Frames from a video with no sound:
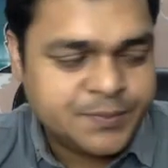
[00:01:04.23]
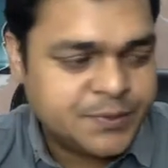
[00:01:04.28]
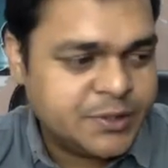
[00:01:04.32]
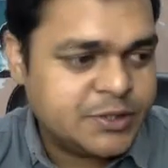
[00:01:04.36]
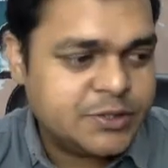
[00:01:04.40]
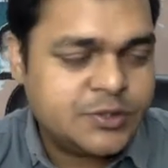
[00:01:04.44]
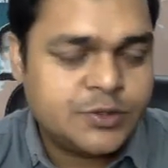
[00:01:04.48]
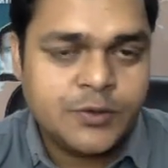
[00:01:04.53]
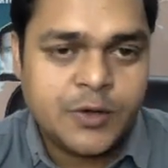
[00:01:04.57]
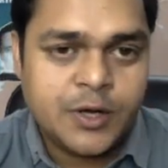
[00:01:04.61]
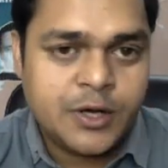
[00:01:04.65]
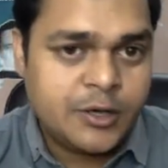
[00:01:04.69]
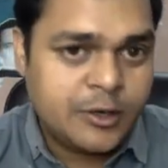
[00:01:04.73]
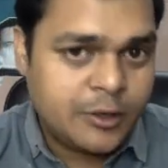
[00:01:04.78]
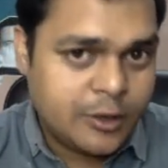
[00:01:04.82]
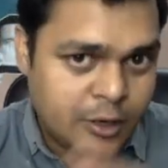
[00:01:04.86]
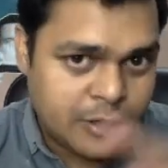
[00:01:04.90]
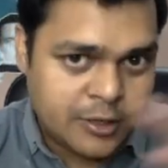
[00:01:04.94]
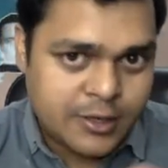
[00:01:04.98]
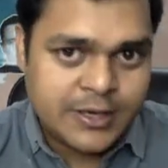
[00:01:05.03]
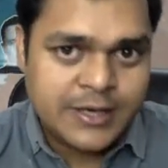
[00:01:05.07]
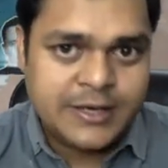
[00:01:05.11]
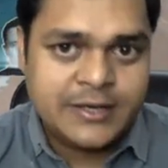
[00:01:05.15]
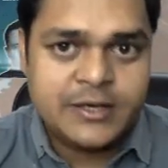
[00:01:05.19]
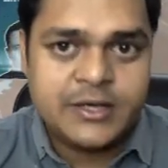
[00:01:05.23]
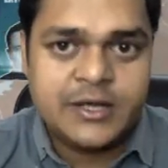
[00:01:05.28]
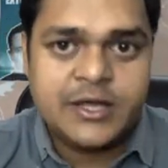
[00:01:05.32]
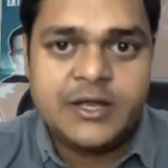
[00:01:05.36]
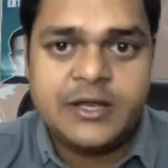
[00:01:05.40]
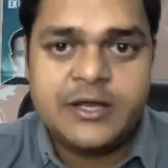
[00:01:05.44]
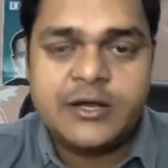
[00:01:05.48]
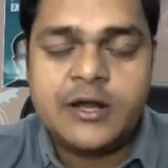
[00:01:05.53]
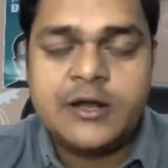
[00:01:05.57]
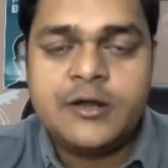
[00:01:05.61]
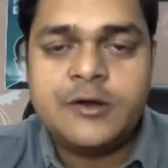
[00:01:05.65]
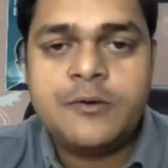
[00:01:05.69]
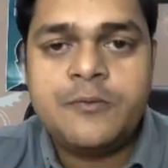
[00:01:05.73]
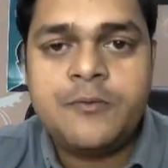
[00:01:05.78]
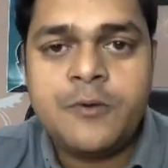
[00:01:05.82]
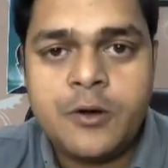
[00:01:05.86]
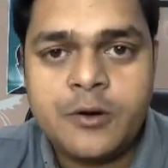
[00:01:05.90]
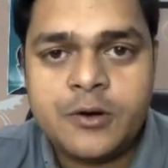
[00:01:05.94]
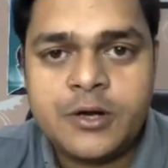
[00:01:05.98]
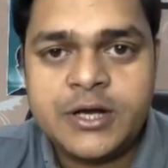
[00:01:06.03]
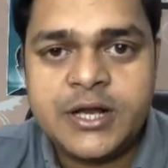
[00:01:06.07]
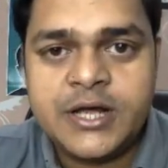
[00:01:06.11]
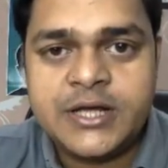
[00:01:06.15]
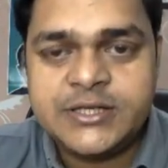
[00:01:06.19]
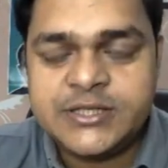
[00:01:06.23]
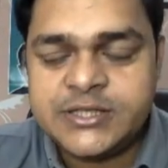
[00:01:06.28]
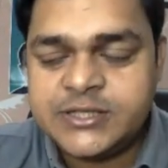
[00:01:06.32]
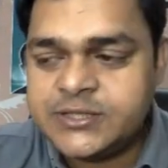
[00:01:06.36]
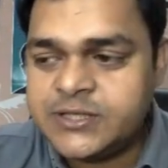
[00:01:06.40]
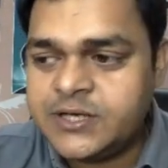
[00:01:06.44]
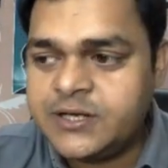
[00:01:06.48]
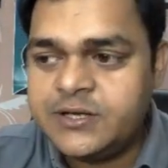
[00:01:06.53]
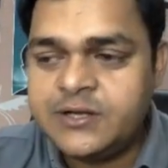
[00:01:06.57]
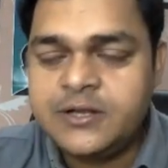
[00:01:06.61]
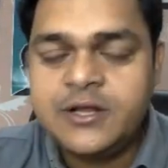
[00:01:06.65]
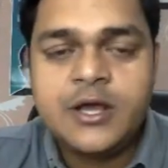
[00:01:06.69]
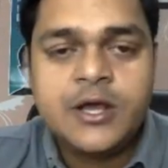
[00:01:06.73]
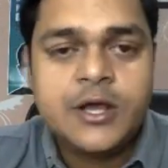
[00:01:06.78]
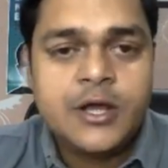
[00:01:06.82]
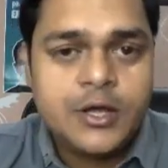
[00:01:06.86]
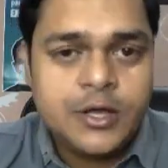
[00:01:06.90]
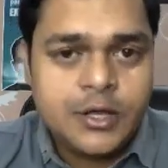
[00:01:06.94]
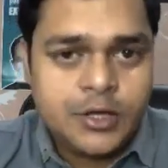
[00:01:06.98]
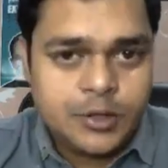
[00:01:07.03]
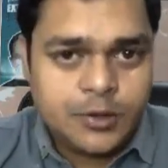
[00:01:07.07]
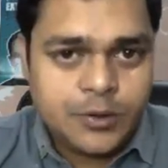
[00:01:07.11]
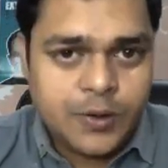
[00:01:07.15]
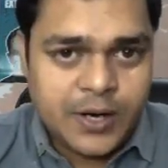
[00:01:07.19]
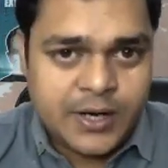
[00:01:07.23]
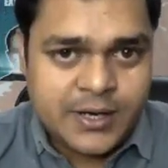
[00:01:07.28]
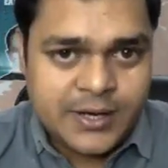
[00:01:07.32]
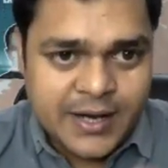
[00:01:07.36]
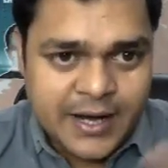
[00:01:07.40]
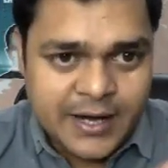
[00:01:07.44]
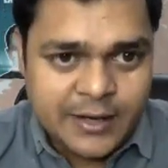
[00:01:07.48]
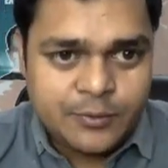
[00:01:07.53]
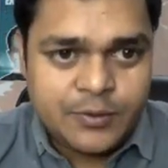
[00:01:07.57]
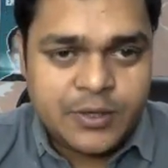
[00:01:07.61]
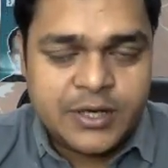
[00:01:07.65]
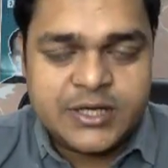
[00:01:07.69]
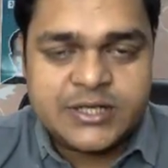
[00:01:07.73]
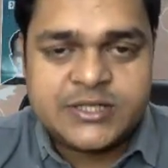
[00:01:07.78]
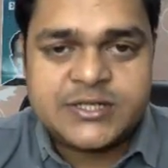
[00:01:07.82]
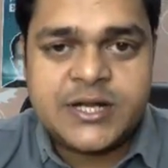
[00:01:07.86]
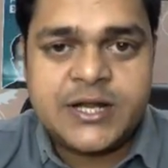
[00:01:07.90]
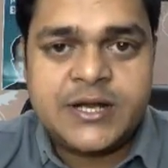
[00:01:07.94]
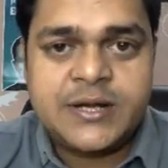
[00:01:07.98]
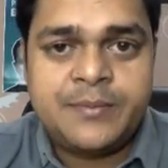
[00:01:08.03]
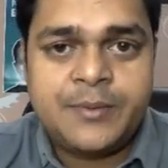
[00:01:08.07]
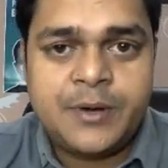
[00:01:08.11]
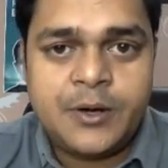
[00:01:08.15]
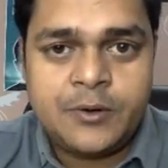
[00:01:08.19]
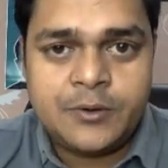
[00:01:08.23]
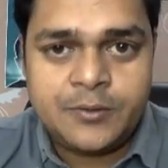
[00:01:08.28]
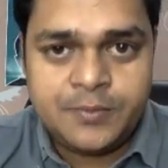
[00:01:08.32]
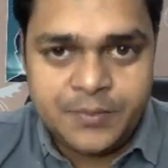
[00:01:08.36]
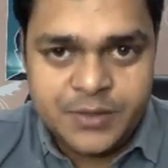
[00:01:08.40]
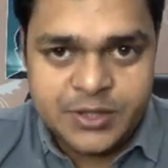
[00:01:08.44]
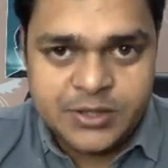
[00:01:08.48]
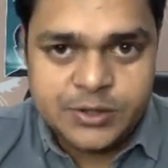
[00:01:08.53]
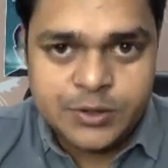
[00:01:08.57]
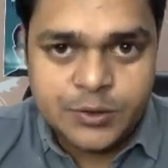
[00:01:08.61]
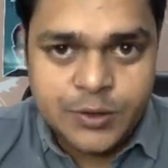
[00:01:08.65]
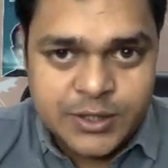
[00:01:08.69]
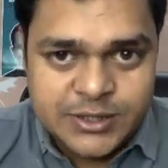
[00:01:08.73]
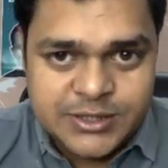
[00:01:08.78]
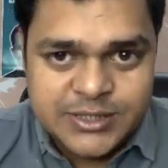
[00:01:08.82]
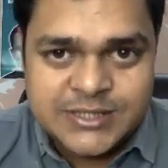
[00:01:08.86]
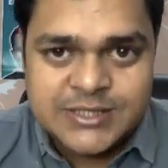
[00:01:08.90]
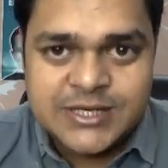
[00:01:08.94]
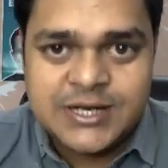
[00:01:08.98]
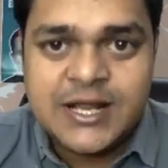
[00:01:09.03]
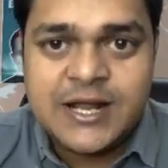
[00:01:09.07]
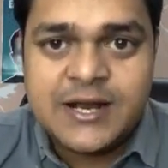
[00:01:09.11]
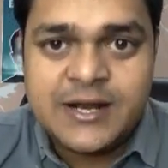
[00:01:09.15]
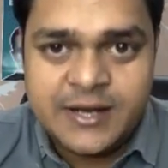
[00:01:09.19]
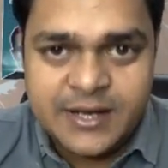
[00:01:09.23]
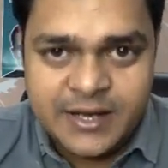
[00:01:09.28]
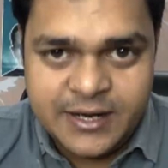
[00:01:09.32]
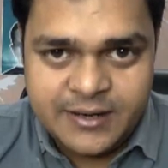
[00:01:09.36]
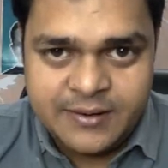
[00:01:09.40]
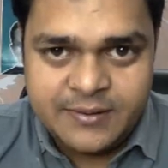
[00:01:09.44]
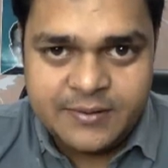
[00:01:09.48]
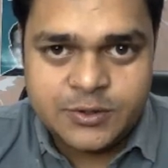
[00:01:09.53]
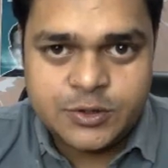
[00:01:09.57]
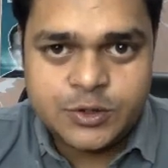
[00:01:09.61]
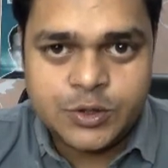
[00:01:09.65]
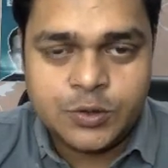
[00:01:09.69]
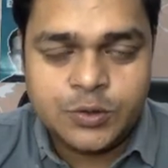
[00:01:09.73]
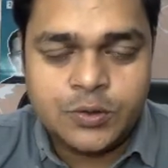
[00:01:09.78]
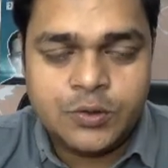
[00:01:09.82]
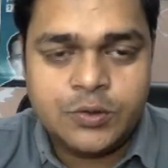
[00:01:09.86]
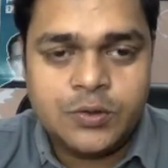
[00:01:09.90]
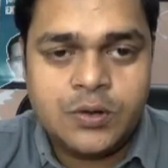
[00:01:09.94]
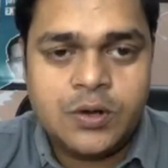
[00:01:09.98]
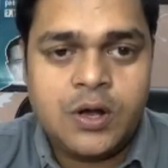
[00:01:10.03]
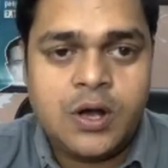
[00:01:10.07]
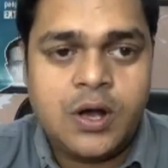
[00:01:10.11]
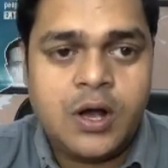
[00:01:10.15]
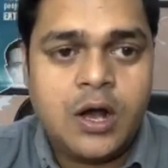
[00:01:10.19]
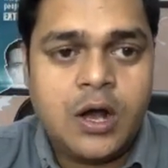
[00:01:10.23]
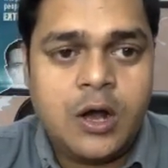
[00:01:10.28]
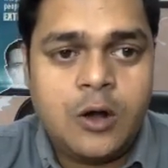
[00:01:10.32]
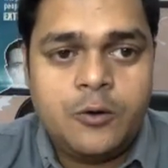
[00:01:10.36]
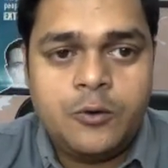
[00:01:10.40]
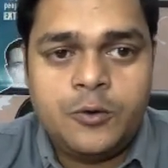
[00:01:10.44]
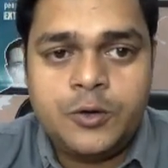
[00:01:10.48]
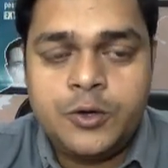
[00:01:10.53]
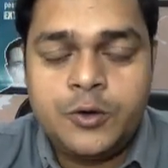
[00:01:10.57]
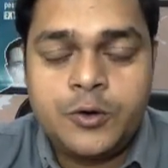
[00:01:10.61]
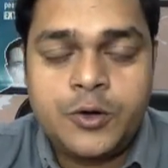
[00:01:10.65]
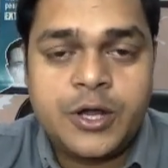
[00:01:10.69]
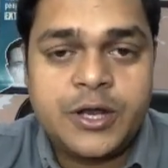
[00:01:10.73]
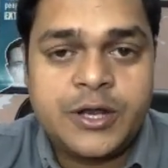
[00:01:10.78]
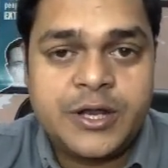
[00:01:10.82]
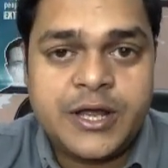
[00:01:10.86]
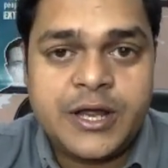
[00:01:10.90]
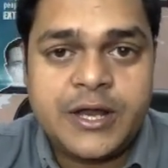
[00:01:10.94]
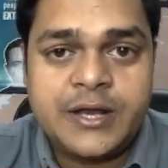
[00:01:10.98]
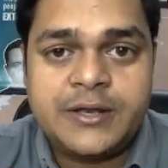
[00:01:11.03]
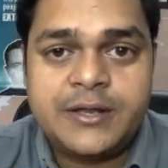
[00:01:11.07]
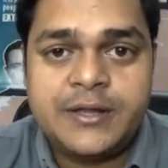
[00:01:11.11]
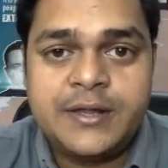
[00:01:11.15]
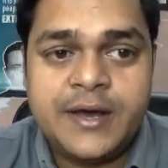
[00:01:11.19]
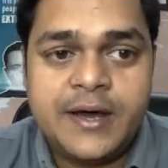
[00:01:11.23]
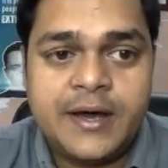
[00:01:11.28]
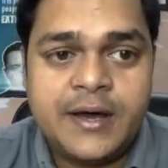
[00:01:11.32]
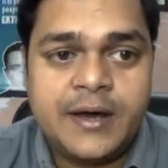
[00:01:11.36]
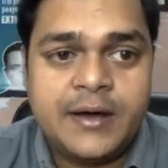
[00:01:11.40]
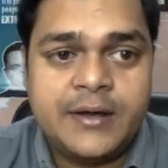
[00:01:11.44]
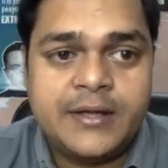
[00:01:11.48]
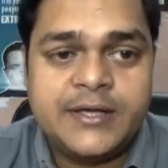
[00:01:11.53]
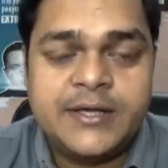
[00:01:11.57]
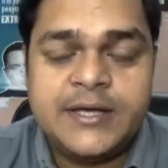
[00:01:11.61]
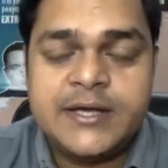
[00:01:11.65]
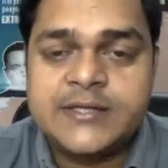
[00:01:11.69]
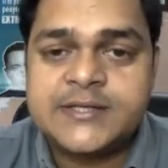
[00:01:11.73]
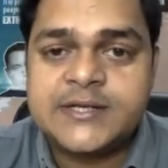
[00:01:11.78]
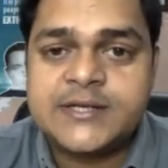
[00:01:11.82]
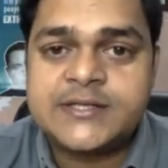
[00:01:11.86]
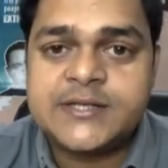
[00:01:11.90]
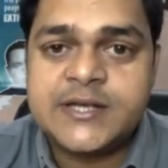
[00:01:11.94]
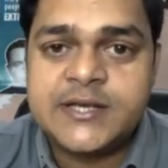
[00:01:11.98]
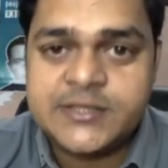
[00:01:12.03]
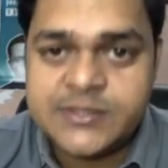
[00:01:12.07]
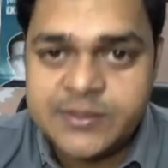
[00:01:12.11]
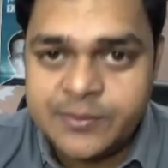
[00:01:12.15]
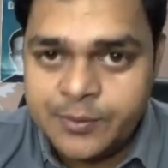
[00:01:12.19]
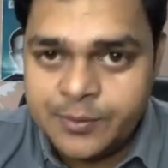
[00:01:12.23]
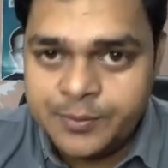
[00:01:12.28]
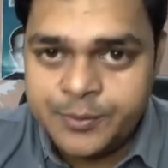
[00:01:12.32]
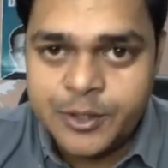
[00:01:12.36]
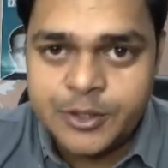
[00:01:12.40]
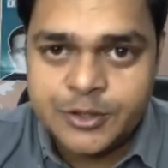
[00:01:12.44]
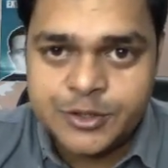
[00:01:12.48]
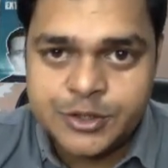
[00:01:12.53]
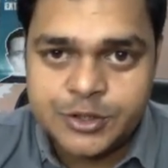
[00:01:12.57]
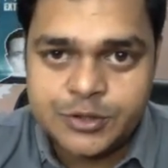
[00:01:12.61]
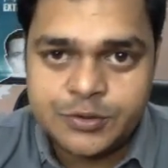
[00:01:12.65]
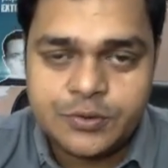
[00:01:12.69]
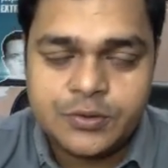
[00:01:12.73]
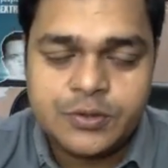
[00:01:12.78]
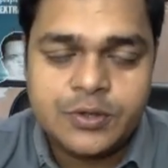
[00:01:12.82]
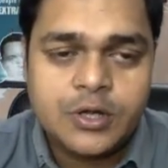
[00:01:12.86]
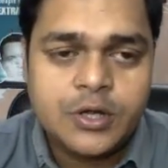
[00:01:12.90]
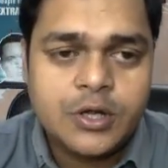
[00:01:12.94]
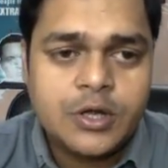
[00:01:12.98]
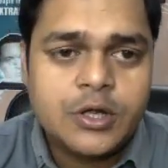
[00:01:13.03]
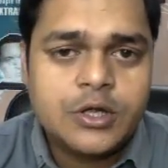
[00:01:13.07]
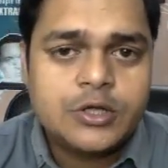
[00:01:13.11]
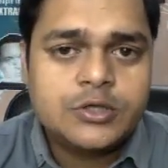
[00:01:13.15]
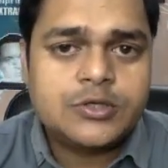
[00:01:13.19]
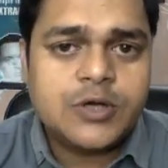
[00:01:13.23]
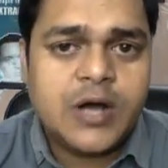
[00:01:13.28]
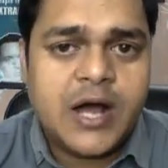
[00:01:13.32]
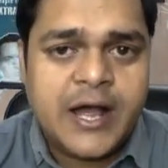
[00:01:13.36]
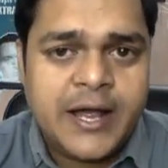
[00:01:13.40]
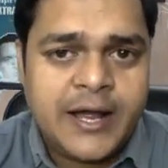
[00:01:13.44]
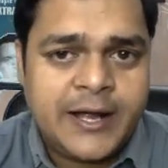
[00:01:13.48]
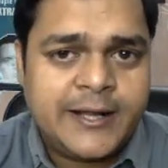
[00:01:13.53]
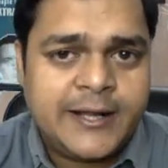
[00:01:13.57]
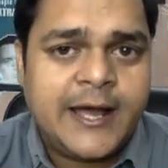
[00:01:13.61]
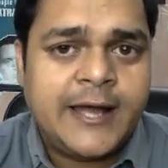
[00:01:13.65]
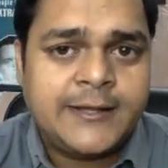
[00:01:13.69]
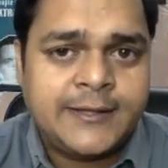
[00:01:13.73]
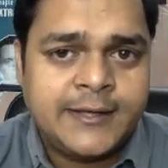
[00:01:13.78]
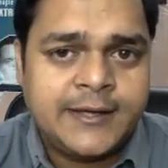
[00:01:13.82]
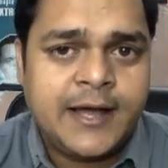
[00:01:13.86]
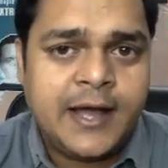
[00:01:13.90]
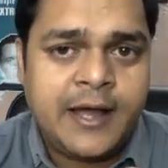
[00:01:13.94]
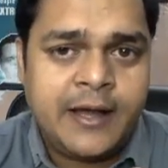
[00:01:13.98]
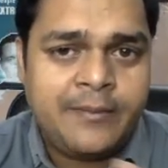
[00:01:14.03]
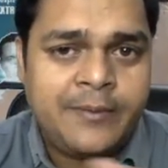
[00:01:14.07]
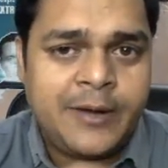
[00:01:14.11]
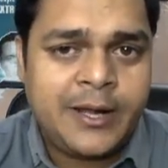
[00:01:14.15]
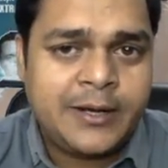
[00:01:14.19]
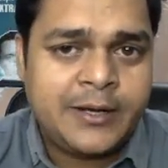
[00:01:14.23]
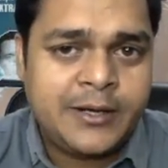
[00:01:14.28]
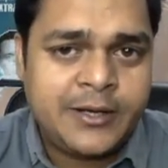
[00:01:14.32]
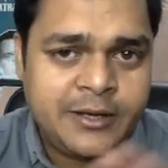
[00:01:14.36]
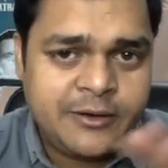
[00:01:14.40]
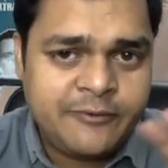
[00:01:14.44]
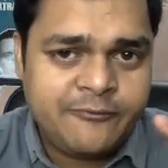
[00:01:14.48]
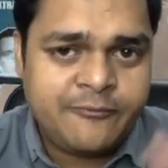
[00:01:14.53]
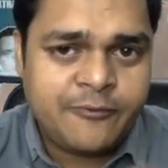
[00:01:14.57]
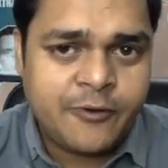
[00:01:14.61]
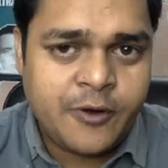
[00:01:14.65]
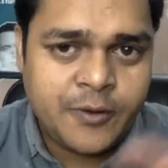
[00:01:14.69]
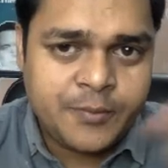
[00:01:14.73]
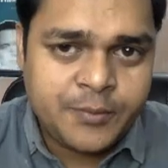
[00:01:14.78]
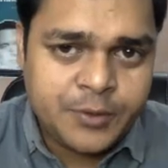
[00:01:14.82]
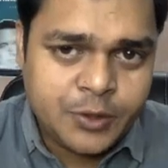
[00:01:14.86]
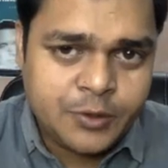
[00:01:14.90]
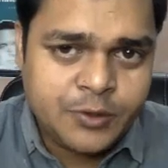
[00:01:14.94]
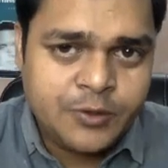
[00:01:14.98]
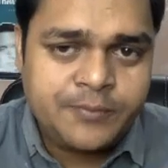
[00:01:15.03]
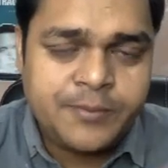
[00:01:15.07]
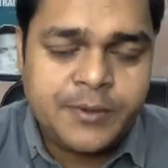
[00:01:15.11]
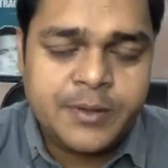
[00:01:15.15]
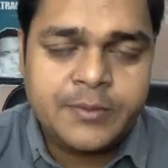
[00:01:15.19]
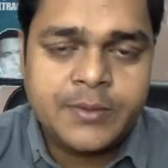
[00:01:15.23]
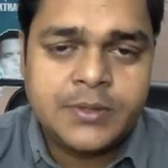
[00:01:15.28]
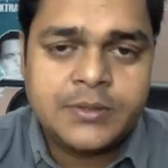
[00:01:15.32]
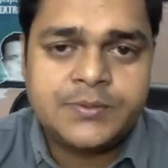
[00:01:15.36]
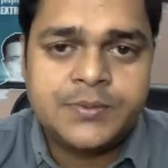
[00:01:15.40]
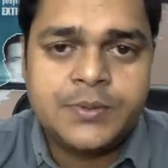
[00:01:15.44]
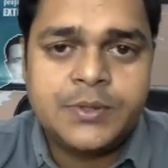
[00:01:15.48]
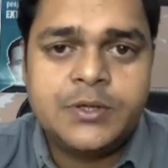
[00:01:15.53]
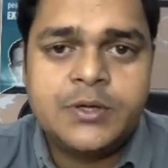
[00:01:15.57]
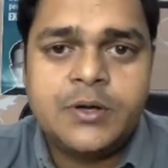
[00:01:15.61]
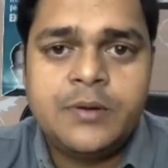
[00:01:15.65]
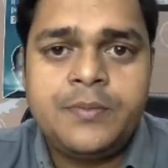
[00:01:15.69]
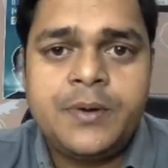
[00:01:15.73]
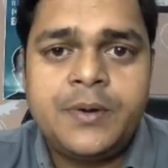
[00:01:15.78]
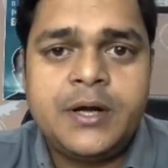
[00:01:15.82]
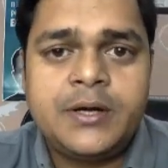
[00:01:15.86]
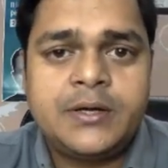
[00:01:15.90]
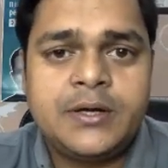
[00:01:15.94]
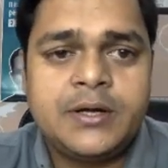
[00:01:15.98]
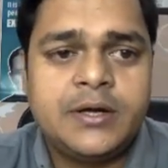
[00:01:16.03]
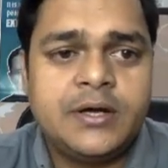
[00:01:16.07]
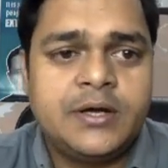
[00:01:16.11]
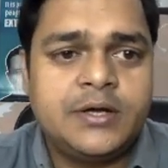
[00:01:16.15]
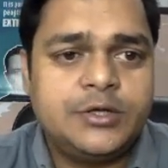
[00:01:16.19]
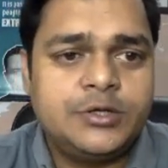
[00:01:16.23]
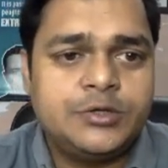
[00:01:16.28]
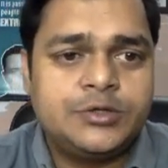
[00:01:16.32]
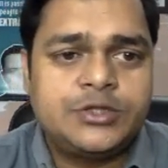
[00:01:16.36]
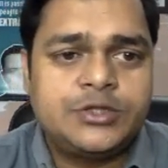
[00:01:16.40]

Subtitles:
means you are not running any kind of organization, you are try to understand about, means you are just learner, so how you can get the Esxi 7.0. So I think I have already informed you in previous video, but you